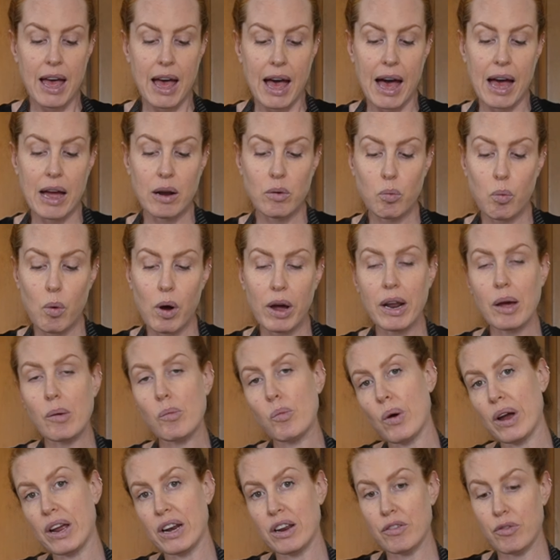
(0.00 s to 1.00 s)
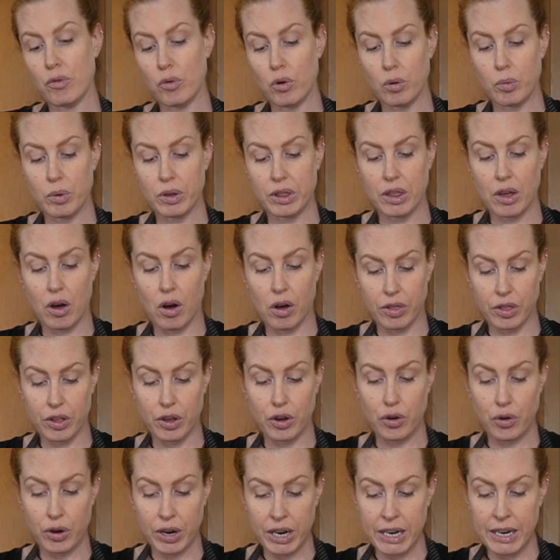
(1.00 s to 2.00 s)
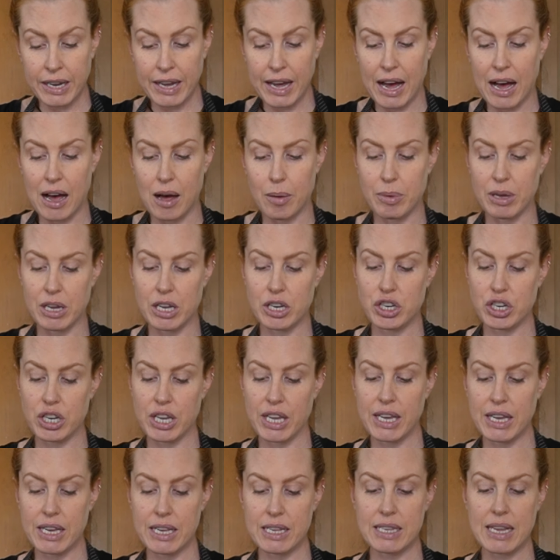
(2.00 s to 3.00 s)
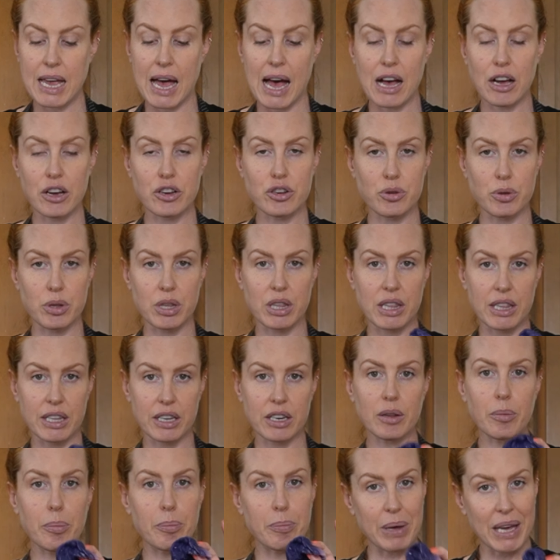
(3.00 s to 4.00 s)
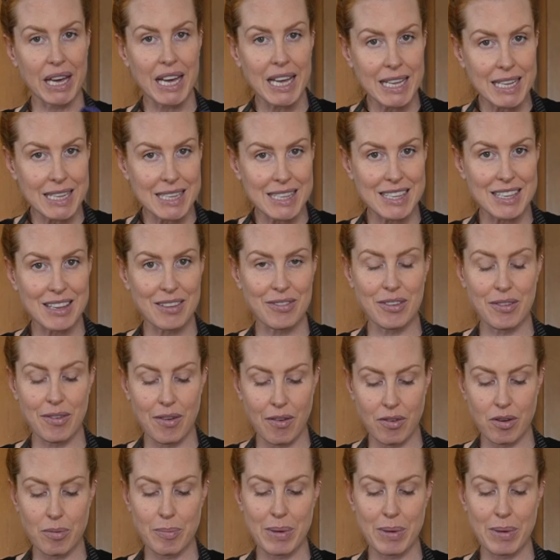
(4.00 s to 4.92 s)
And what I'm waiting for on the green cabbage is actually little bits. If you've ever